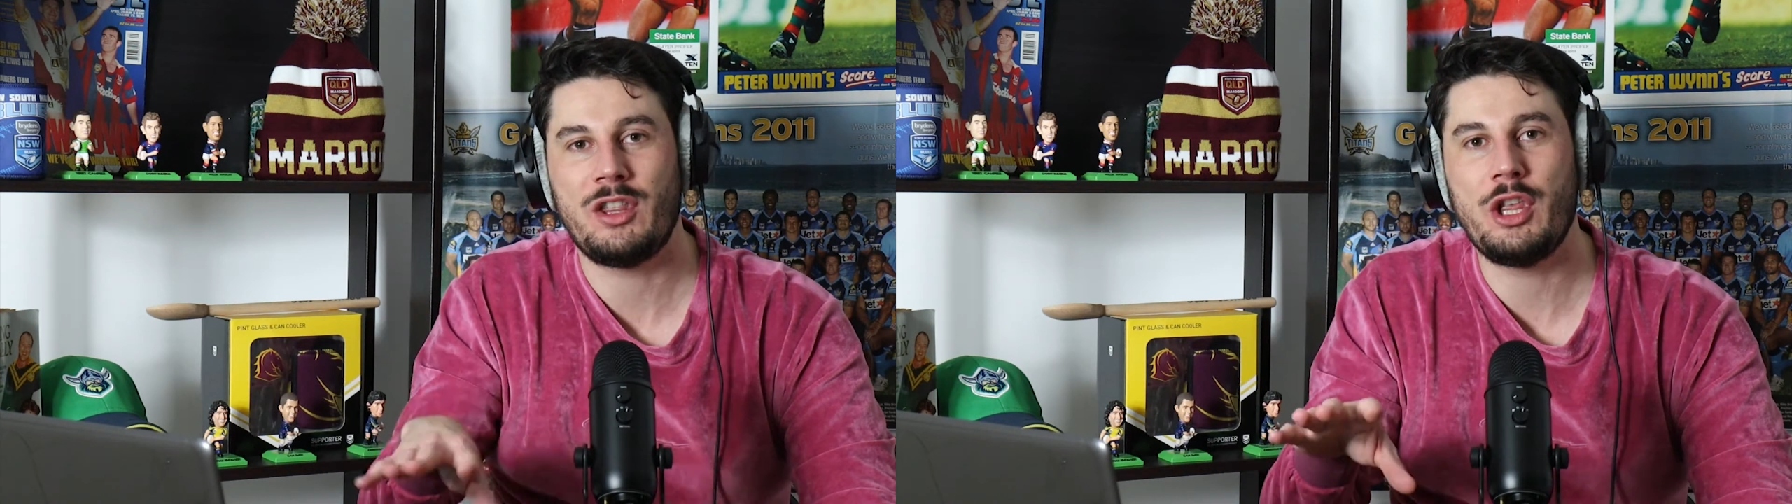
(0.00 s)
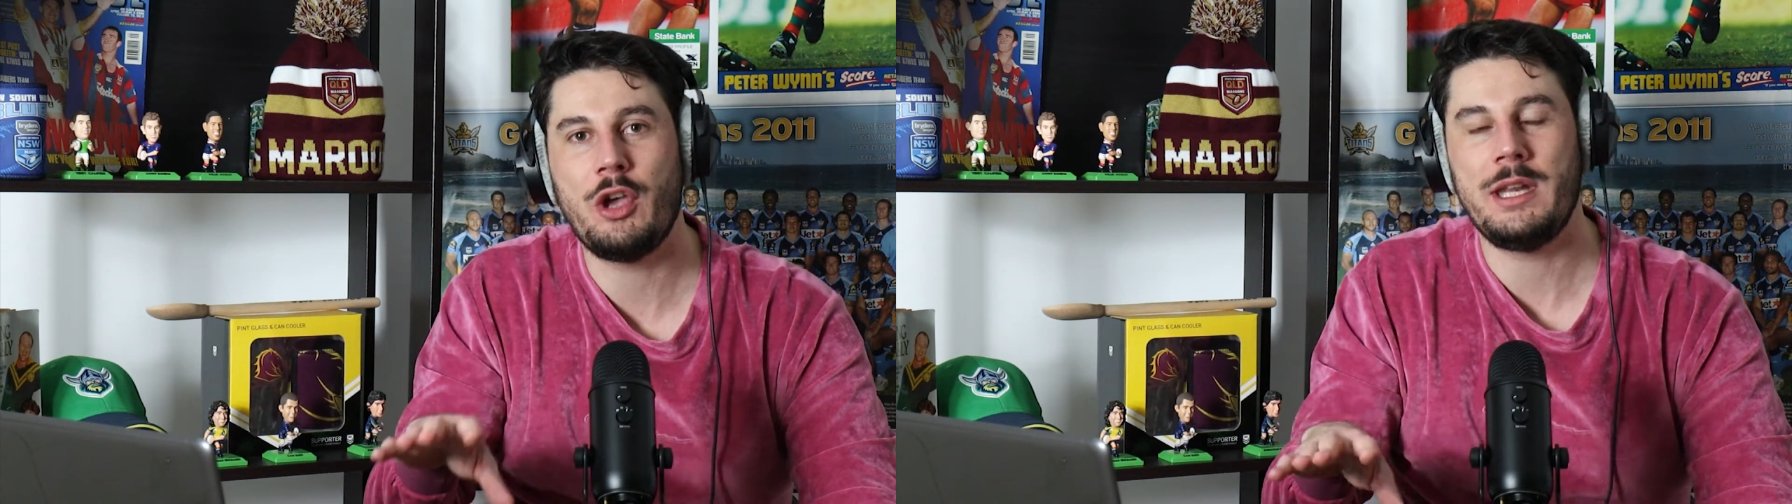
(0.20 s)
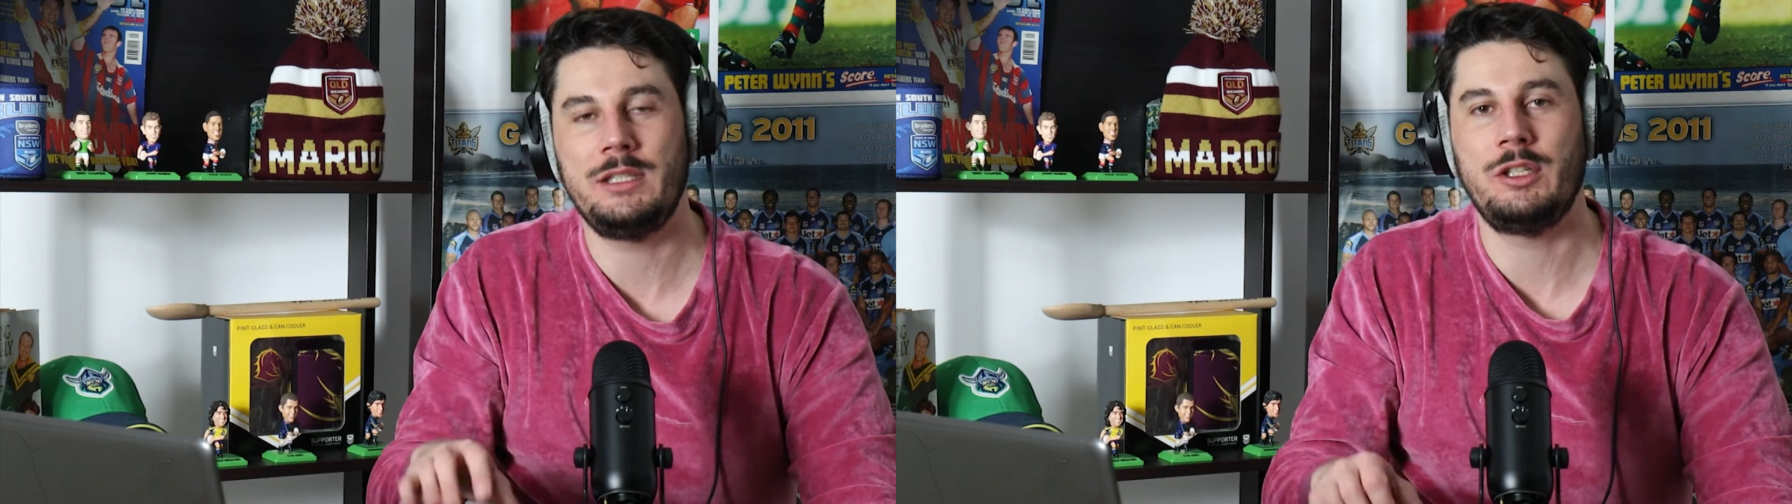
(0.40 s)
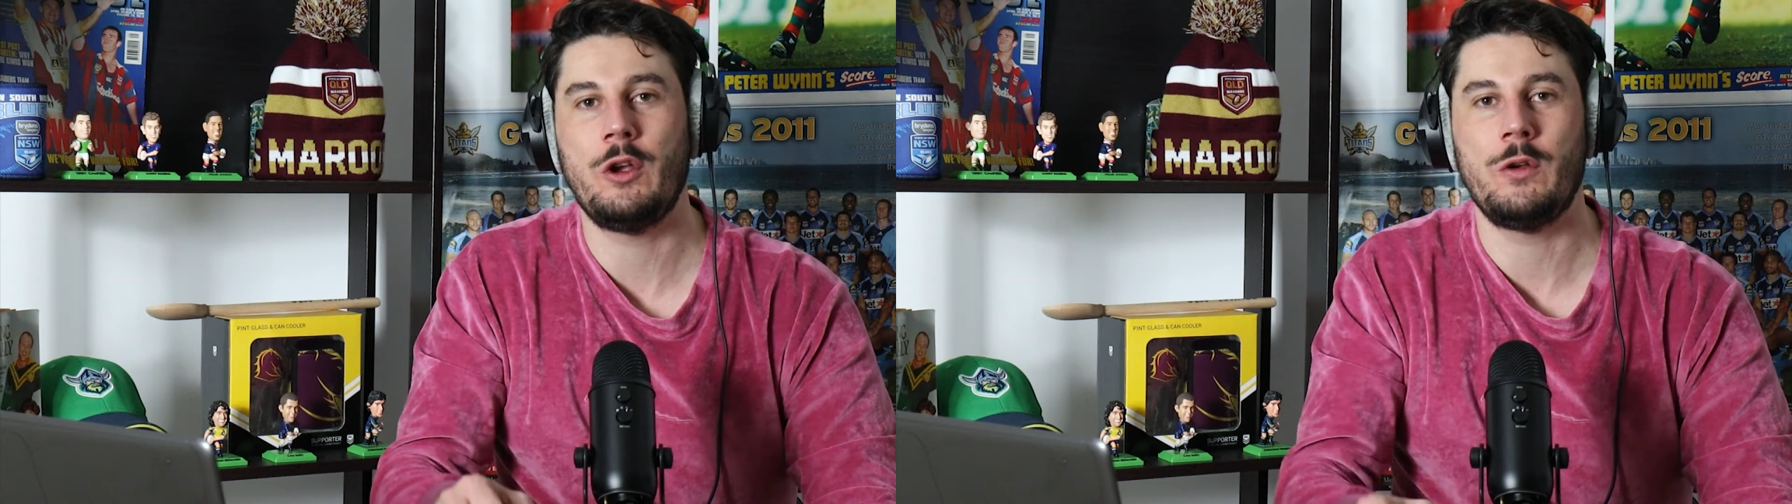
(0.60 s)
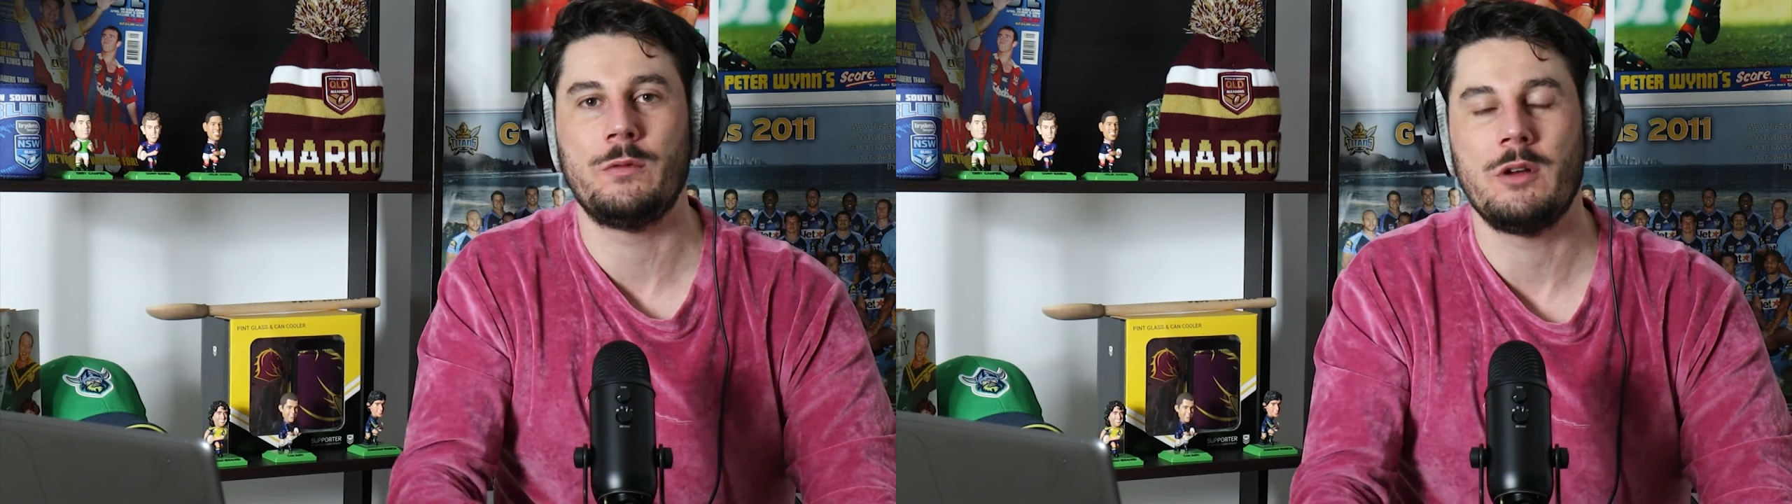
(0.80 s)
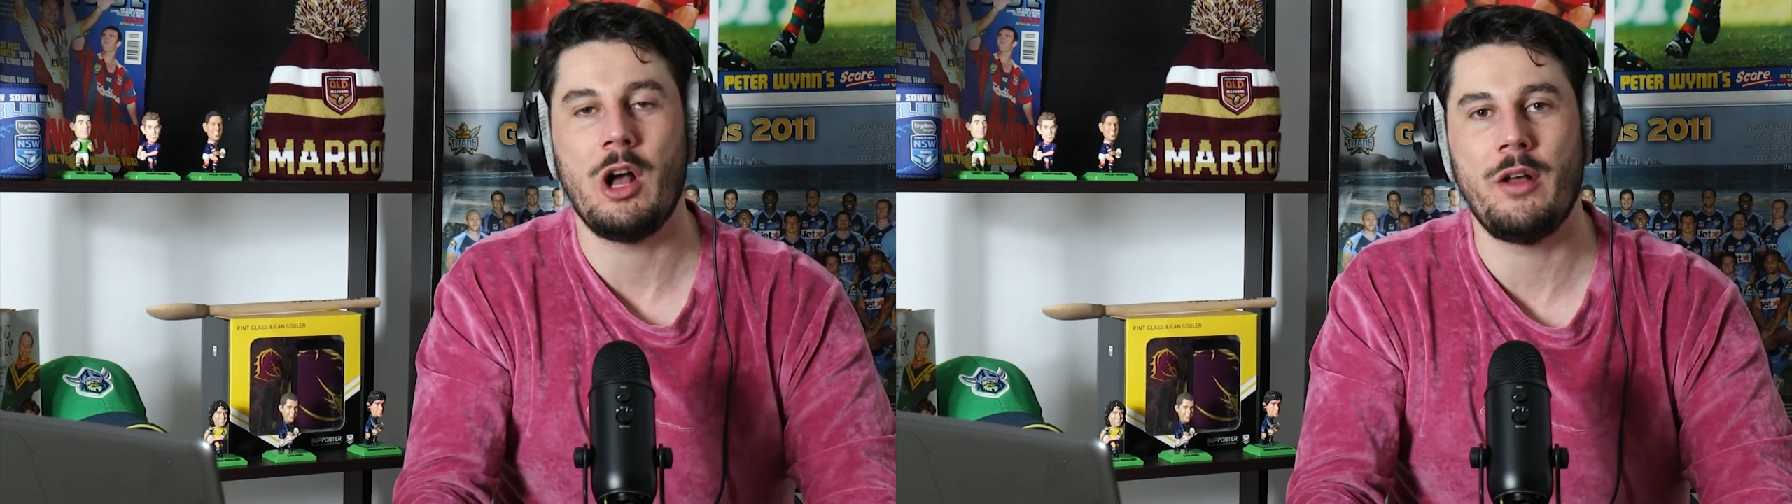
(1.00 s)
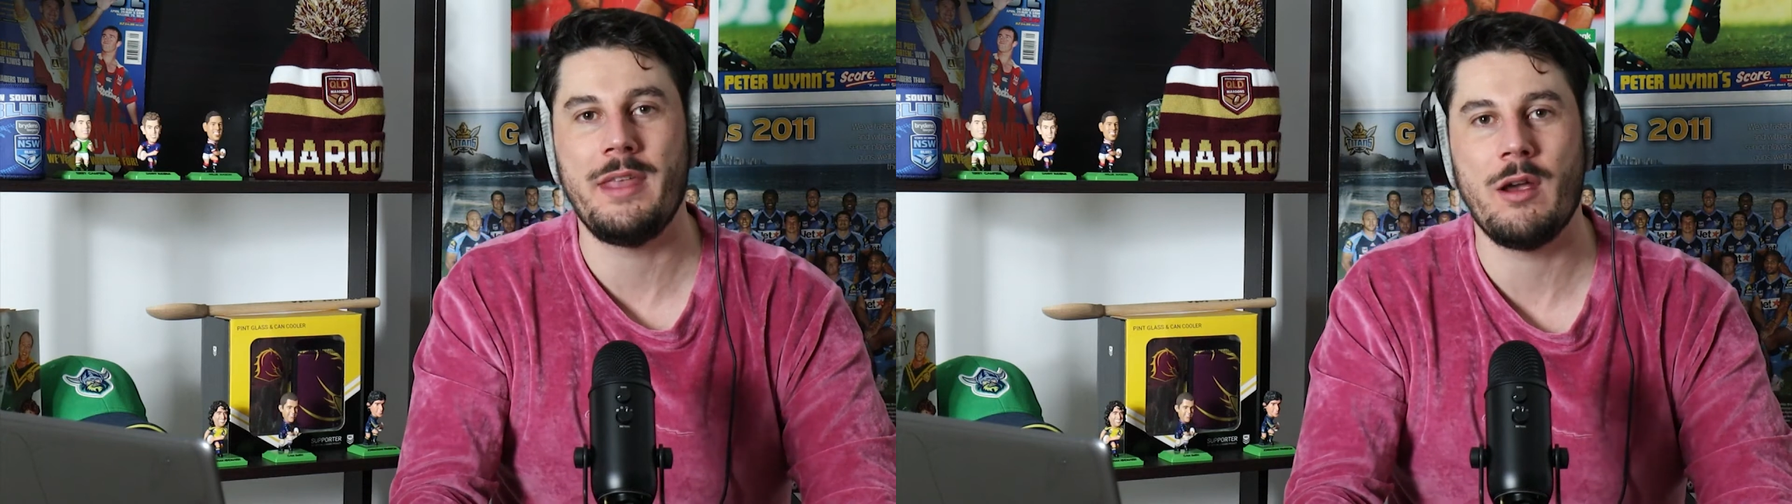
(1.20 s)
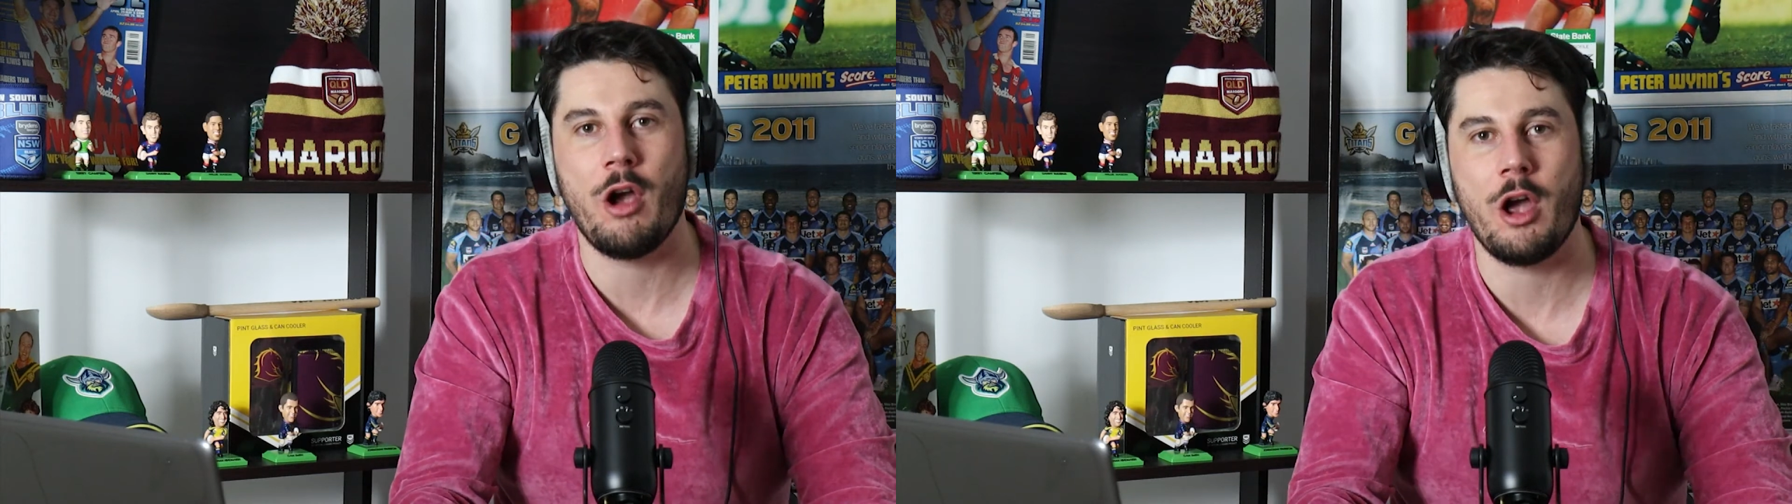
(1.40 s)
32 on
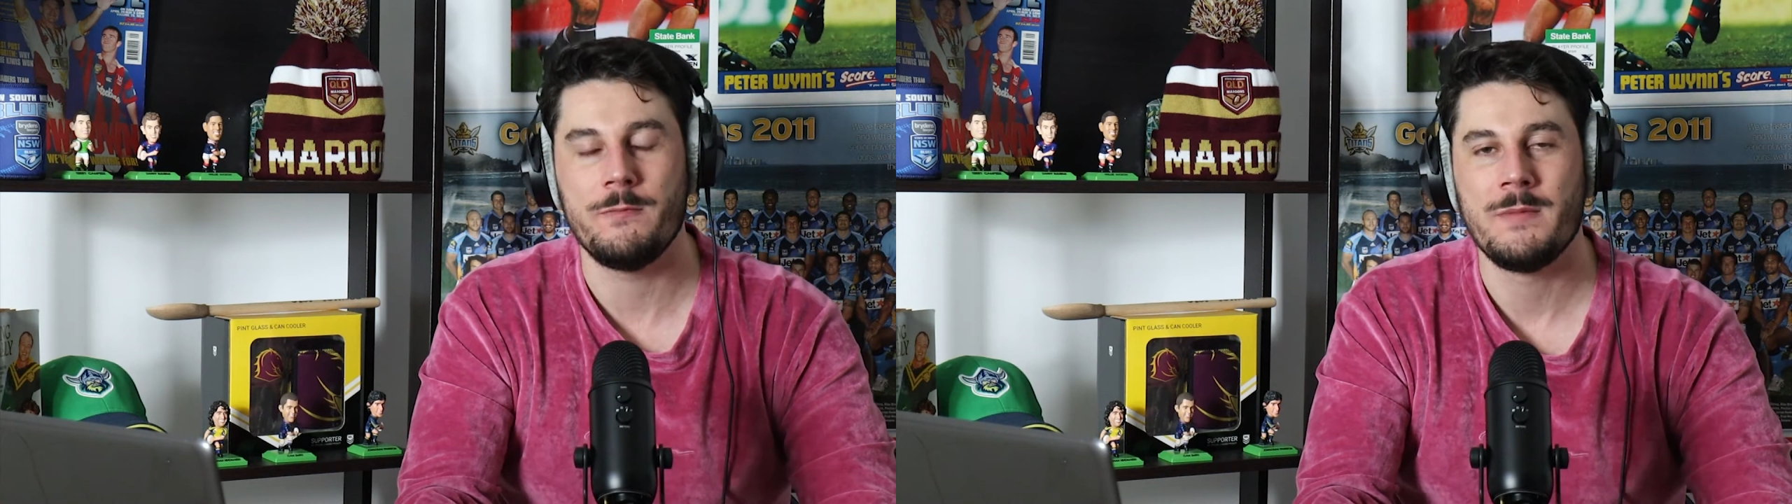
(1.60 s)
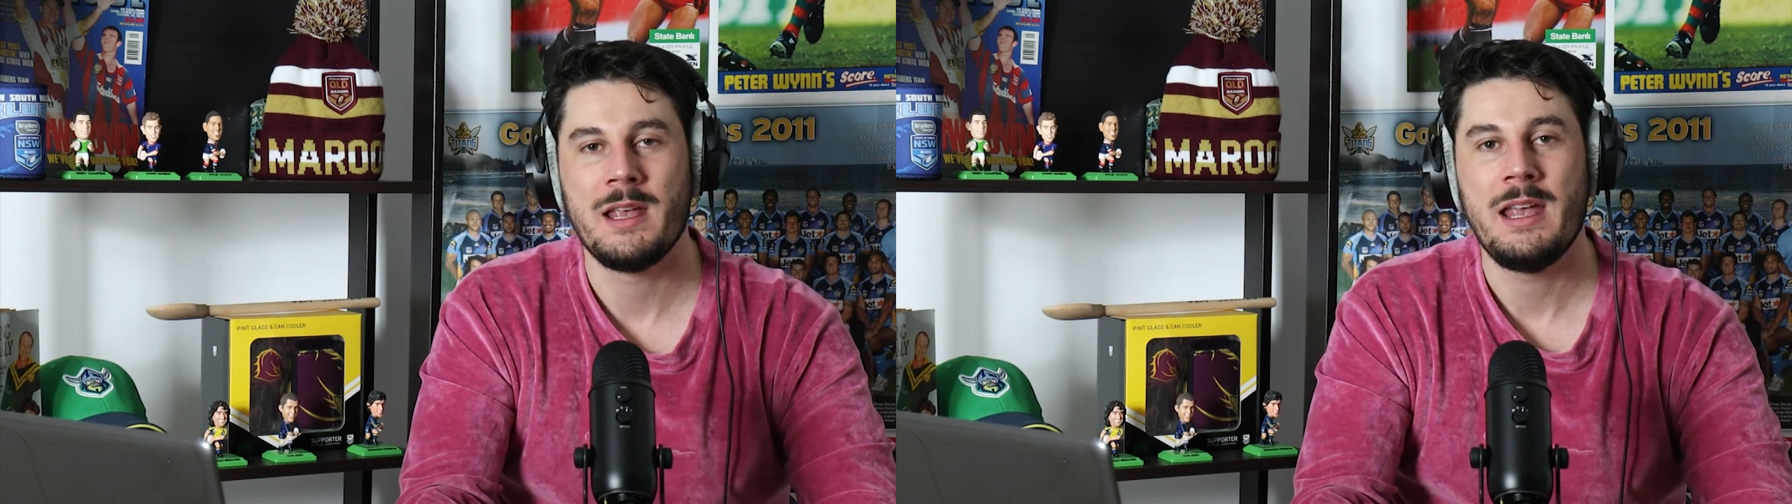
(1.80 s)
their own.